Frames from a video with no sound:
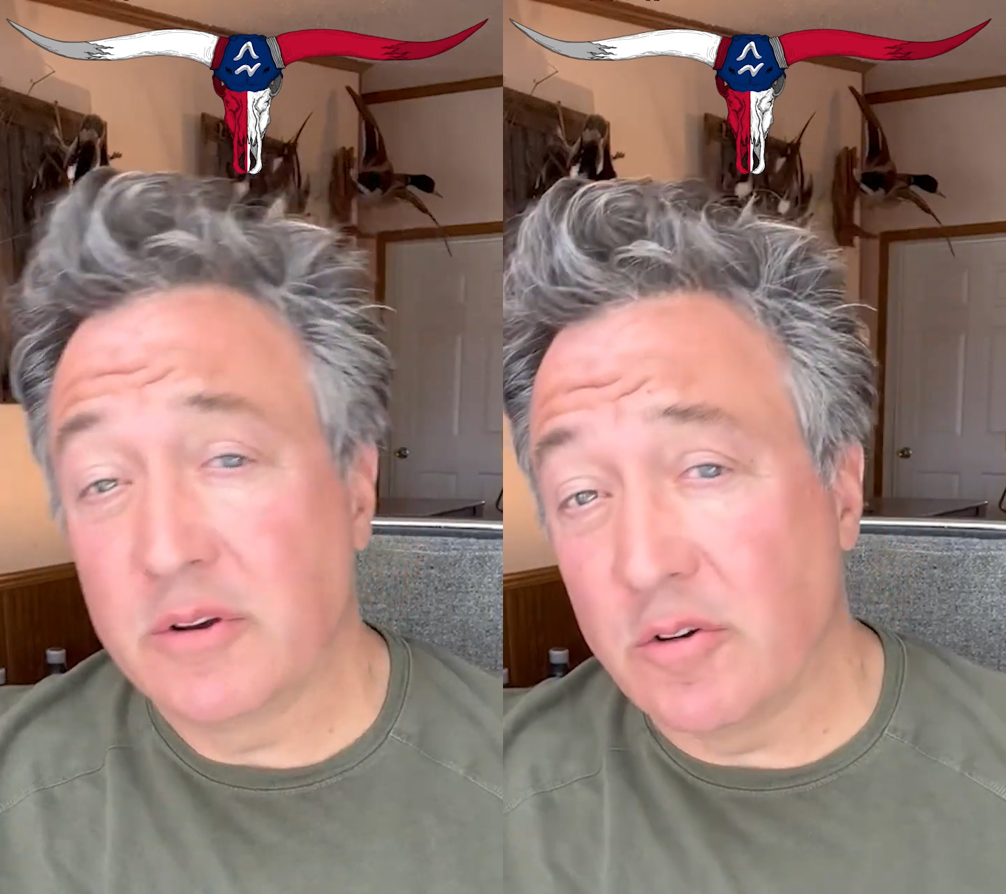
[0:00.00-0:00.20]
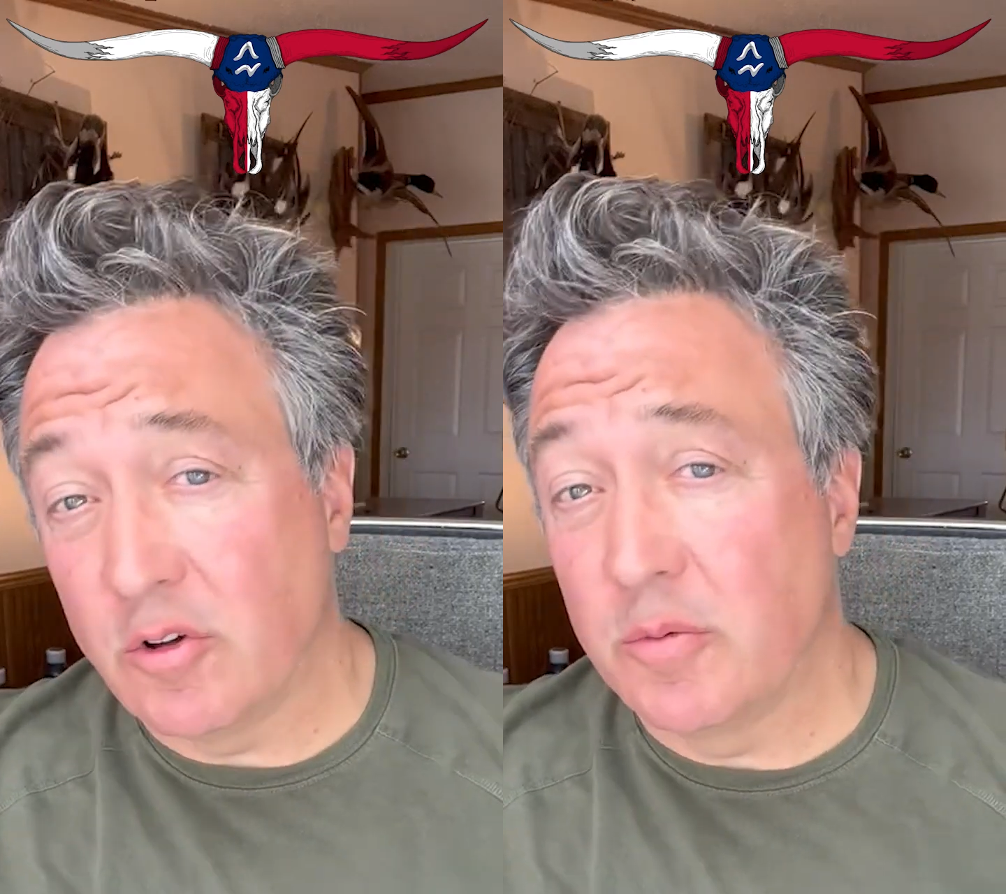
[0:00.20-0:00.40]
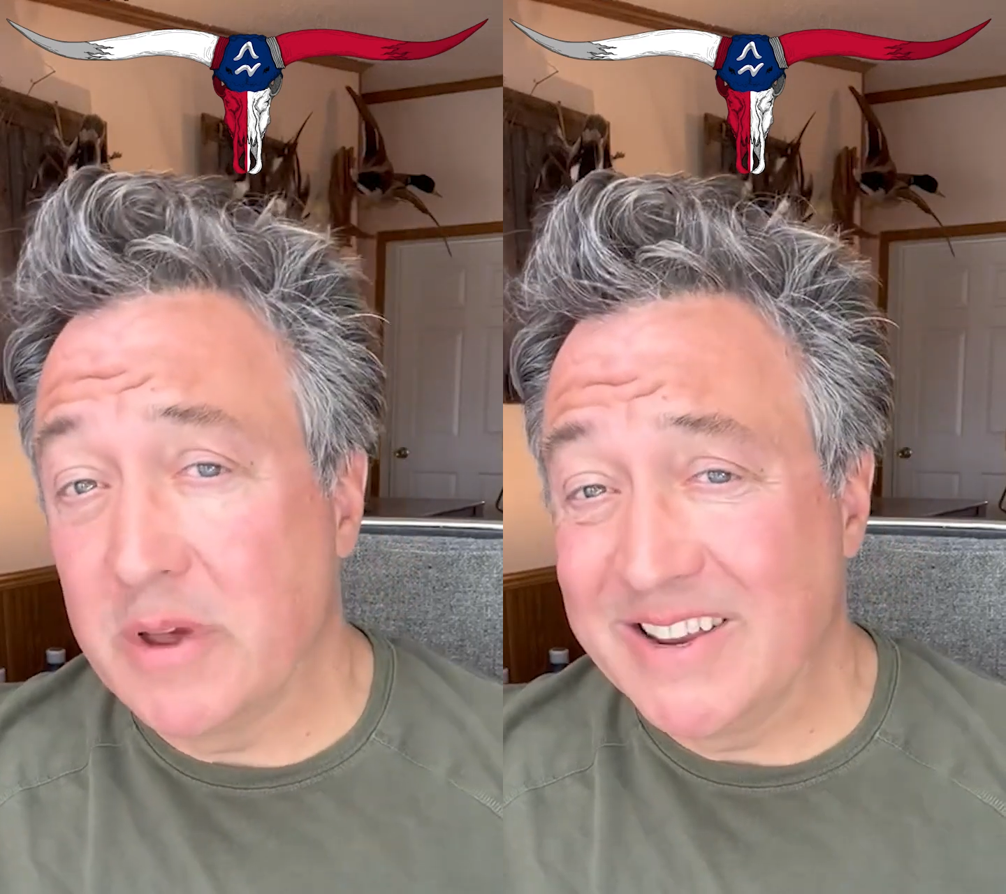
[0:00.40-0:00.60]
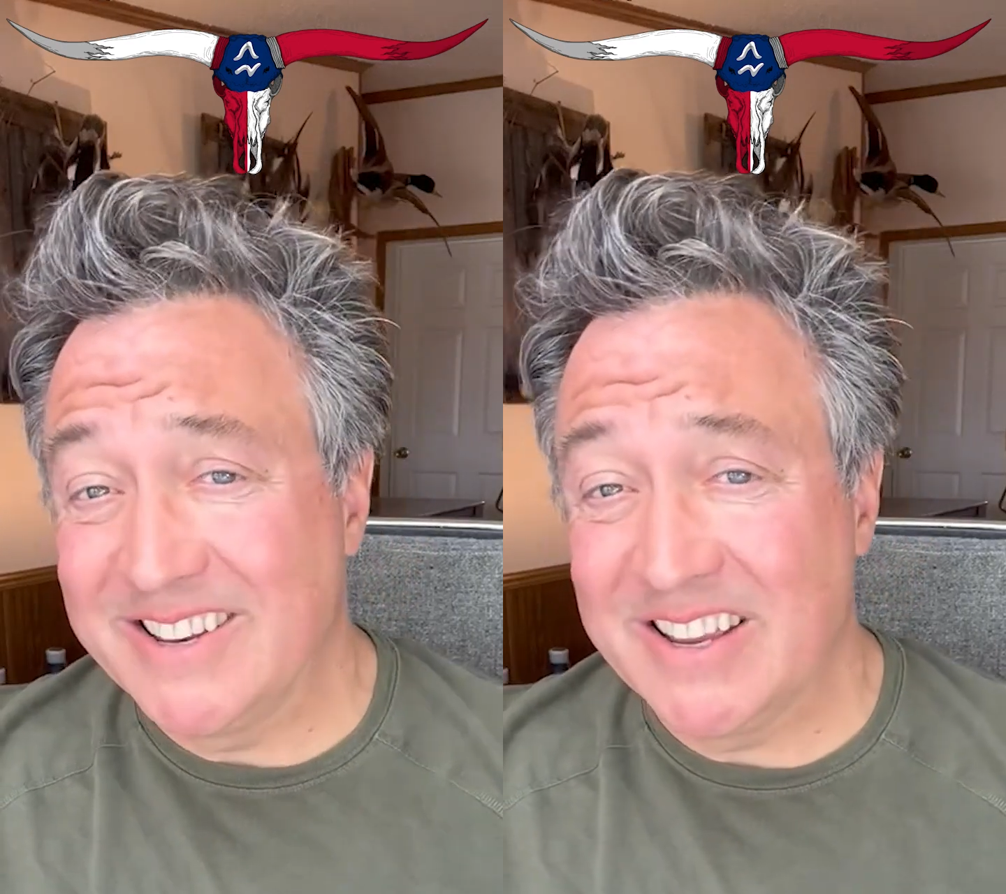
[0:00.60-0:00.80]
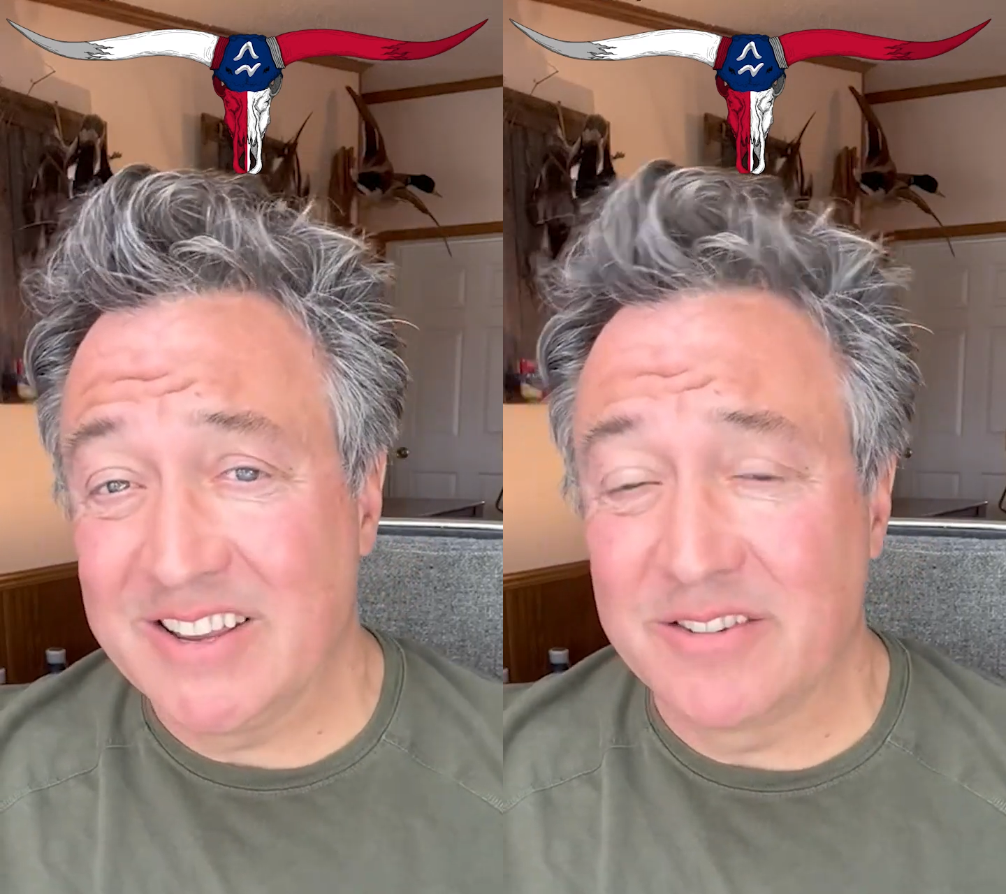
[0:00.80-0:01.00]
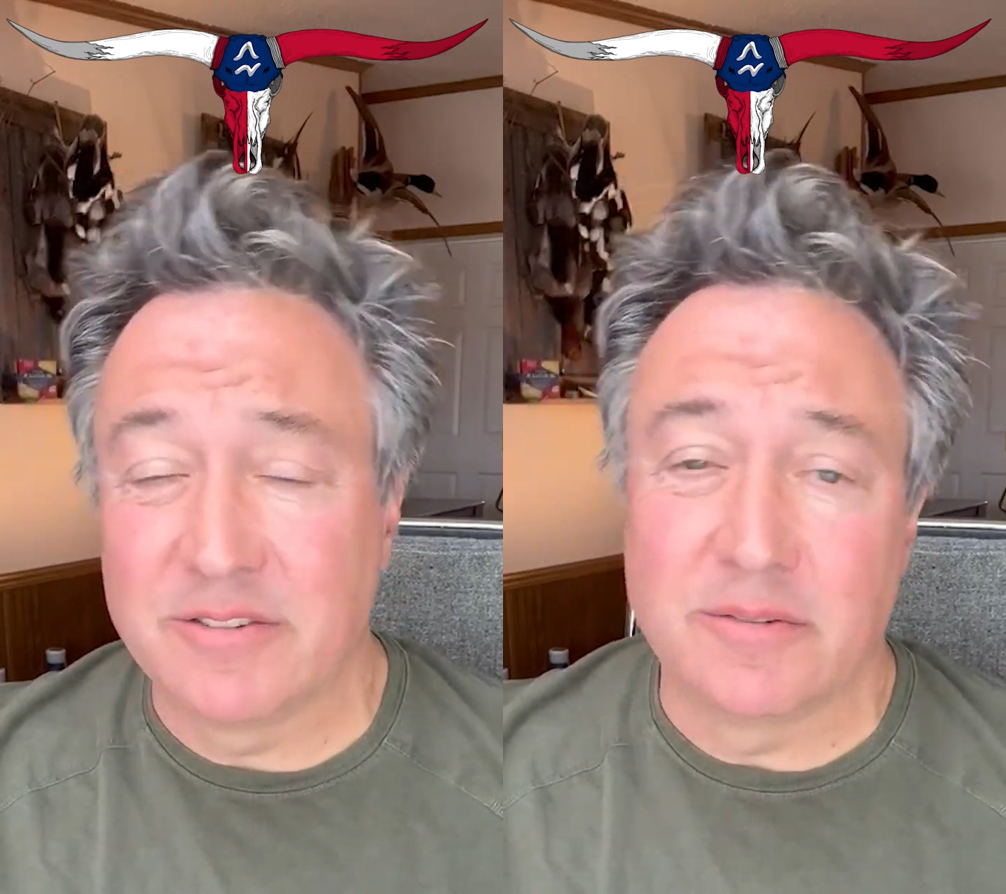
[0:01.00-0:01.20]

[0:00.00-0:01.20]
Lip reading: all my tests?